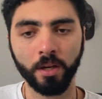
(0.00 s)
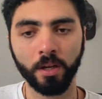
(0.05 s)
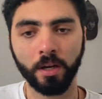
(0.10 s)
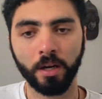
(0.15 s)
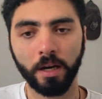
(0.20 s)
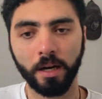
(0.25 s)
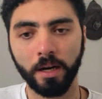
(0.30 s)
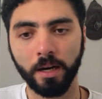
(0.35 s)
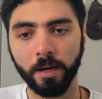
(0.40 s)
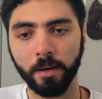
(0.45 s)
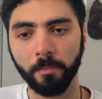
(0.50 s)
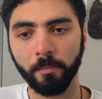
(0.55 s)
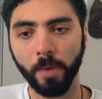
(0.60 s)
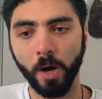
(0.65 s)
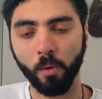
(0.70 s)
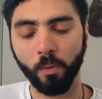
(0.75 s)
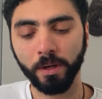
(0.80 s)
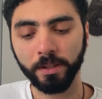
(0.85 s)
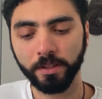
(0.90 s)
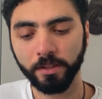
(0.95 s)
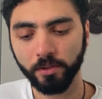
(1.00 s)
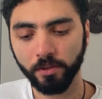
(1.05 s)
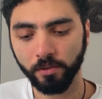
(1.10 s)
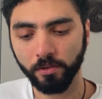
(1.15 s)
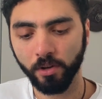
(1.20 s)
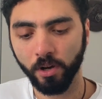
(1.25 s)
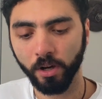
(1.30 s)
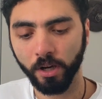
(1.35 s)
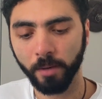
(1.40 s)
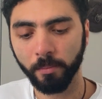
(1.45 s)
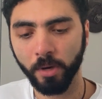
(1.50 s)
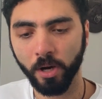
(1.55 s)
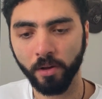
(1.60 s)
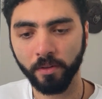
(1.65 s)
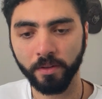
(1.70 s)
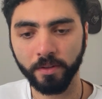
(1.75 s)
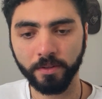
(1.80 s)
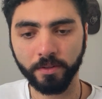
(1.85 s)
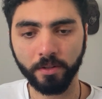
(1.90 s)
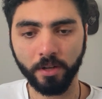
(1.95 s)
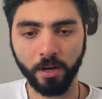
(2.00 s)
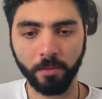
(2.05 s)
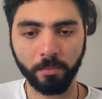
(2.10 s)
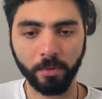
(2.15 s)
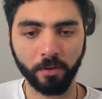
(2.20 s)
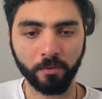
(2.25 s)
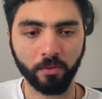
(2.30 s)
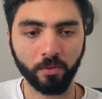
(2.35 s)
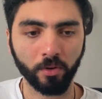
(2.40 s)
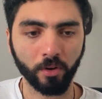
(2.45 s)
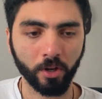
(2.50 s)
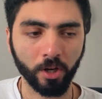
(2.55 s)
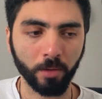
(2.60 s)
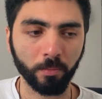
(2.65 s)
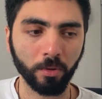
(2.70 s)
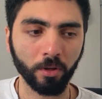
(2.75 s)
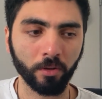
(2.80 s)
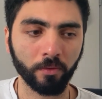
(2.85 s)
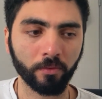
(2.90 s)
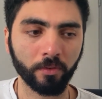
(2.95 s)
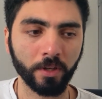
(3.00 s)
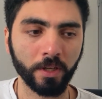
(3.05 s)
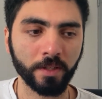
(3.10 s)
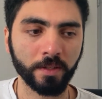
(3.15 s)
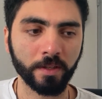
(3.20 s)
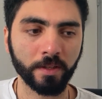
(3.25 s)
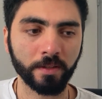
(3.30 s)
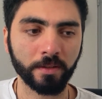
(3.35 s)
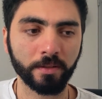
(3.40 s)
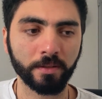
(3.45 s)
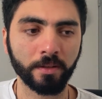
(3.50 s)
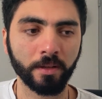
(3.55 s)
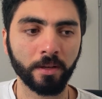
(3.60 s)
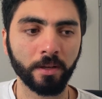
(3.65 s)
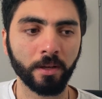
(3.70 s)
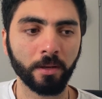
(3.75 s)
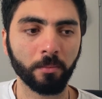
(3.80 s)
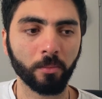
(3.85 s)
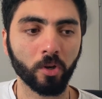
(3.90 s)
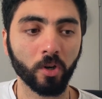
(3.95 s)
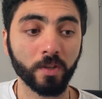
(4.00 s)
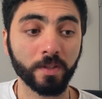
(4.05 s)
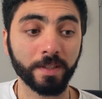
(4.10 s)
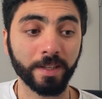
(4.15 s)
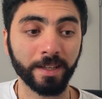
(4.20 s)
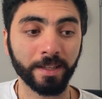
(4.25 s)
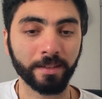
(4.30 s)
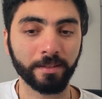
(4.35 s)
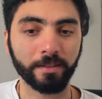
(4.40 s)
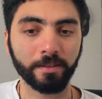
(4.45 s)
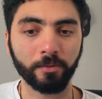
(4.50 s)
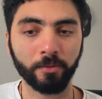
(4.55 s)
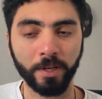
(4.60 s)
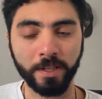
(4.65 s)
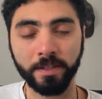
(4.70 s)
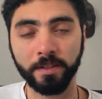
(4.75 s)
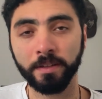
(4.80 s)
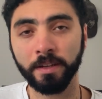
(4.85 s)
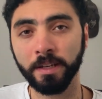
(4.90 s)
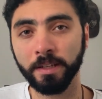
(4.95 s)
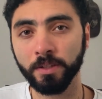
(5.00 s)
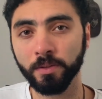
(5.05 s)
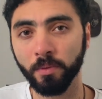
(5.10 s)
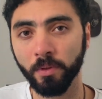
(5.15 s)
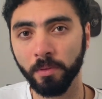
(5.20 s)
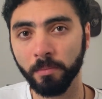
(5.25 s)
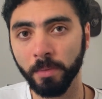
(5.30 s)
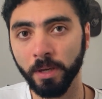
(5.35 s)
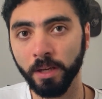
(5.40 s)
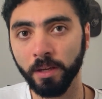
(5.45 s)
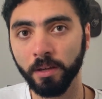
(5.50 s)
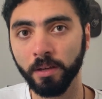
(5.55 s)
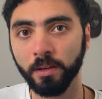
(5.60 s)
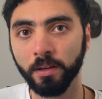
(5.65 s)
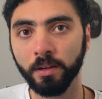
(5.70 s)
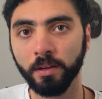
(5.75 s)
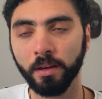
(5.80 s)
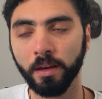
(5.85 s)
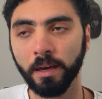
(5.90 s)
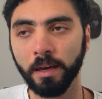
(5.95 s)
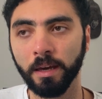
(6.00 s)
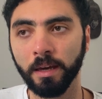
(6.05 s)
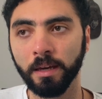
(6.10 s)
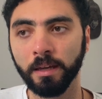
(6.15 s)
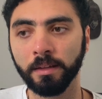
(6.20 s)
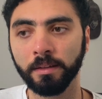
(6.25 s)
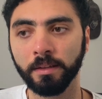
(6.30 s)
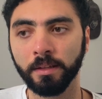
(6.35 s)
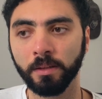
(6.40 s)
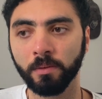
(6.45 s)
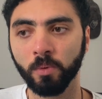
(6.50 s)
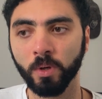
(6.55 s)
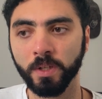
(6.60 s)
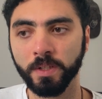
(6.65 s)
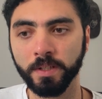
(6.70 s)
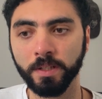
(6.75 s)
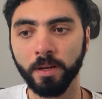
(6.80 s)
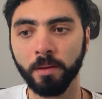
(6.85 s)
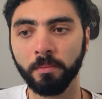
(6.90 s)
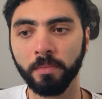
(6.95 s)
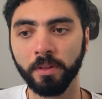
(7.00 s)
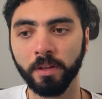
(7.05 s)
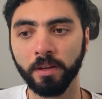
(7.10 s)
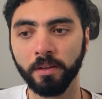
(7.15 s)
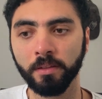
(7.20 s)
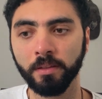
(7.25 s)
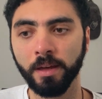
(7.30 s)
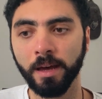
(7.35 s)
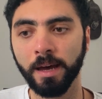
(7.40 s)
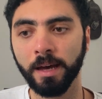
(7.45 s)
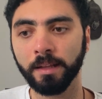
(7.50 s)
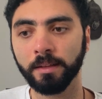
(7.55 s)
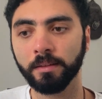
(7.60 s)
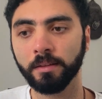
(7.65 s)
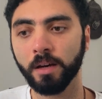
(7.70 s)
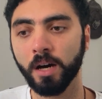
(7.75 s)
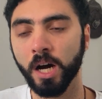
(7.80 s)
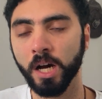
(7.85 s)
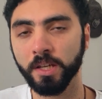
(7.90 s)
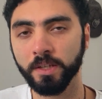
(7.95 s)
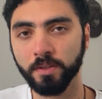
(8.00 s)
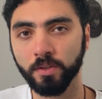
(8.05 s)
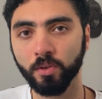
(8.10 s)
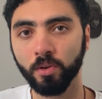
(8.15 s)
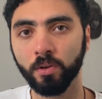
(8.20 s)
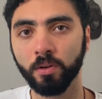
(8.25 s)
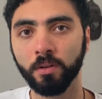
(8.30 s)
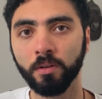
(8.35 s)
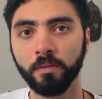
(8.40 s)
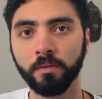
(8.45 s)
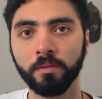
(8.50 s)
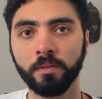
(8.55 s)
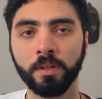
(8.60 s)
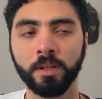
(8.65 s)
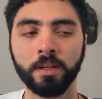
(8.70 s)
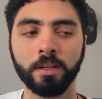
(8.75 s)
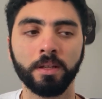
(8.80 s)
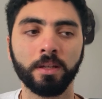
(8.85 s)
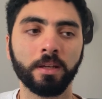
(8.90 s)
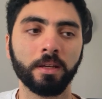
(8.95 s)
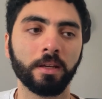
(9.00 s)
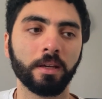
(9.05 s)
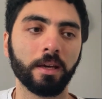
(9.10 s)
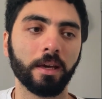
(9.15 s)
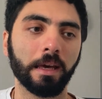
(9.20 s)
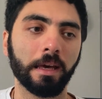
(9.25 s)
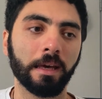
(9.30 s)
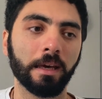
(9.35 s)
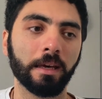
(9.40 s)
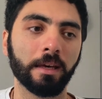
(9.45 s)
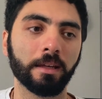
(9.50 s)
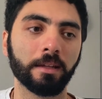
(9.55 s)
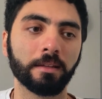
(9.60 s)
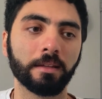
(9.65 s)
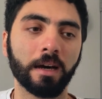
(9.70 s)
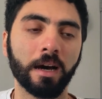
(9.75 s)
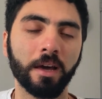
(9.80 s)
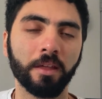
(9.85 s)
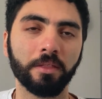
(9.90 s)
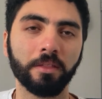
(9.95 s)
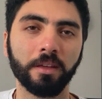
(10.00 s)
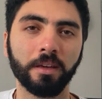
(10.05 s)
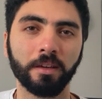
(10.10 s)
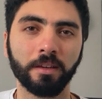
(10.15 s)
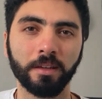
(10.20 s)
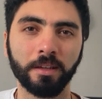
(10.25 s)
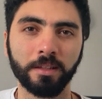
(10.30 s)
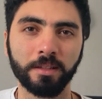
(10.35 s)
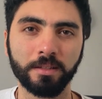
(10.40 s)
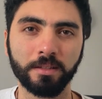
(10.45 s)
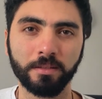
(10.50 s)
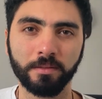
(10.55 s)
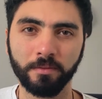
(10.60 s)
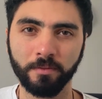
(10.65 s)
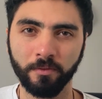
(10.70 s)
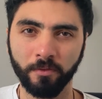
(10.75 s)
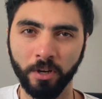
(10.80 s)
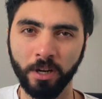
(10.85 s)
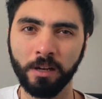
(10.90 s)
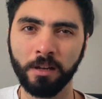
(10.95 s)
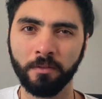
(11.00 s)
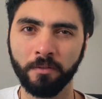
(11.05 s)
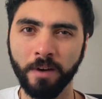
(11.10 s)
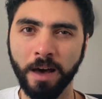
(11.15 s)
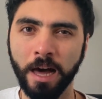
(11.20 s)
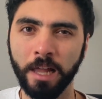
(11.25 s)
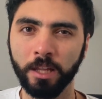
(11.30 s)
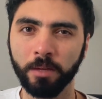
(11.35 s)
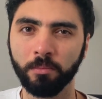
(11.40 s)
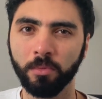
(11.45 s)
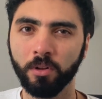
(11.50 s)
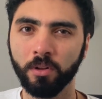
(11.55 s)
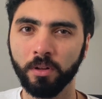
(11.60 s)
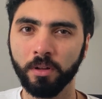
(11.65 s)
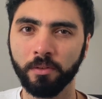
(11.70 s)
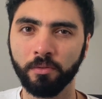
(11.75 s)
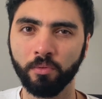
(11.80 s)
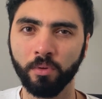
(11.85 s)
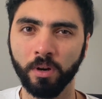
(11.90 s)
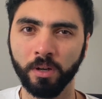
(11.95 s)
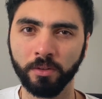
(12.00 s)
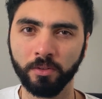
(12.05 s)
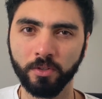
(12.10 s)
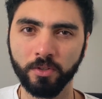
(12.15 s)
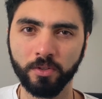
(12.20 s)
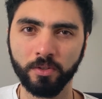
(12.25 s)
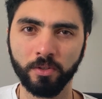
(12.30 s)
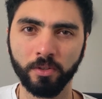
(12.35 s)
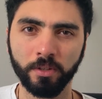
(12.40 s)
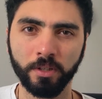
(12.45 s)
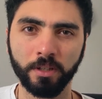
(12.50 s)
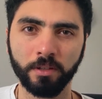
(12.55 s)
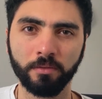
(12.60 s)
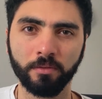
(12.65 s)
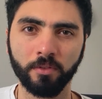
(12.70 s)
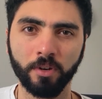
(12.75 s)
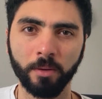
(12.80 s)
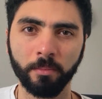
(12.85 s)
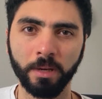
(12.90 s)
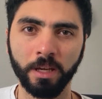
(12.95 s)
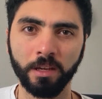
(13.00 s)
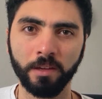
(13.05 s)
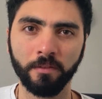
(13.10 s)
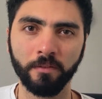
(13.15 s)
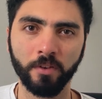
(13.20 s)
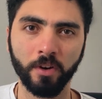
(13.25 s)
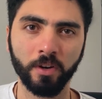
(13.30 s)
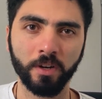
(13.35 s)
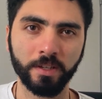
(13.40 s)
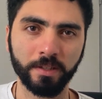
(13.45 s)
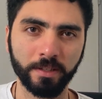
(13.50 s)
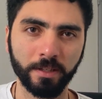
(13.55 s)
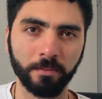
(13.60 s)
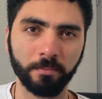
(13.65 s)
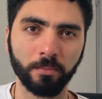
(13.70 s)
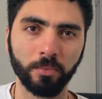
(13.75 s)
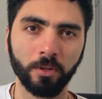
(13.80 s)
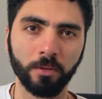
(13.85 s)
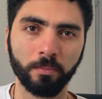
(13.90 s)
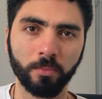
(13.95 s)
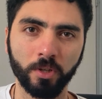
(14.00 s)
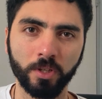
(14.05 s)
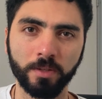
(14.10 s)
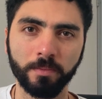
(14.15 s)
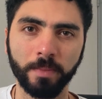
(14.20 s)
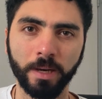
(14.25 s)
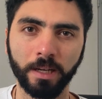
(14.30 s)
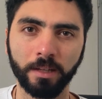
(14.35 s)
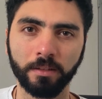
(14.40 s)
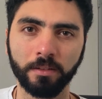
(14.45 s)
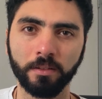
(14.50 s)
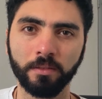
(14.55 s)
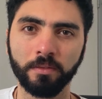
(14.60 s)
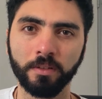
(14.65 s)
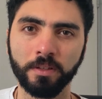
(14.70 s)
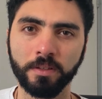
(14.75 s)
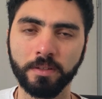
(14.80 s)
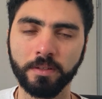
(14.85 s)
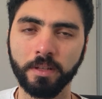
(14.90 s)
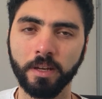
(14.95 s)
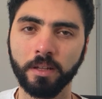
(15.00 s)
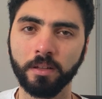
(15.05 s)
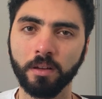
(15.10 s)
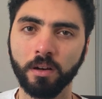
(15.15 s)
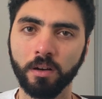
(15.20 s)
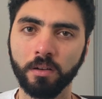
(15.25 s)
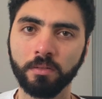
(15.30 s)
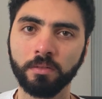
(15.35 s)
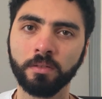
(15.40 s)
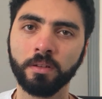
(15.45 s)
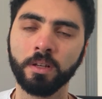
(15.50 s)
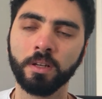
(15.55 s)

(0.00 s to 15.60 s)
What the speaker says: I wanted to talk about this topic for a couple of reasons because it resonates with me and it was something that I solved, and I think it's really valuable if you understood it from a very simple perspective instead of